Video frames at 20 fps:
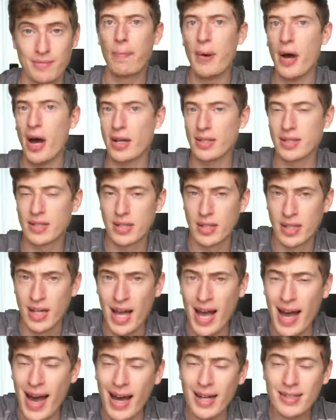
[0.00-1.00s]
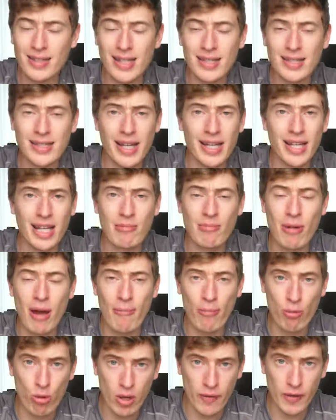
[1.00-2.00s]
But as I said in my
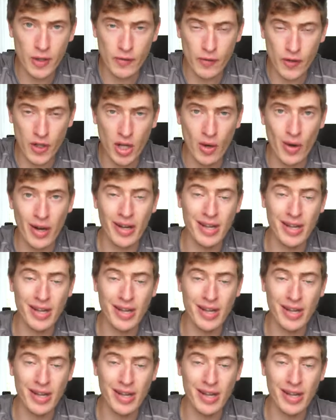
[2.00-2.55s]
previous video,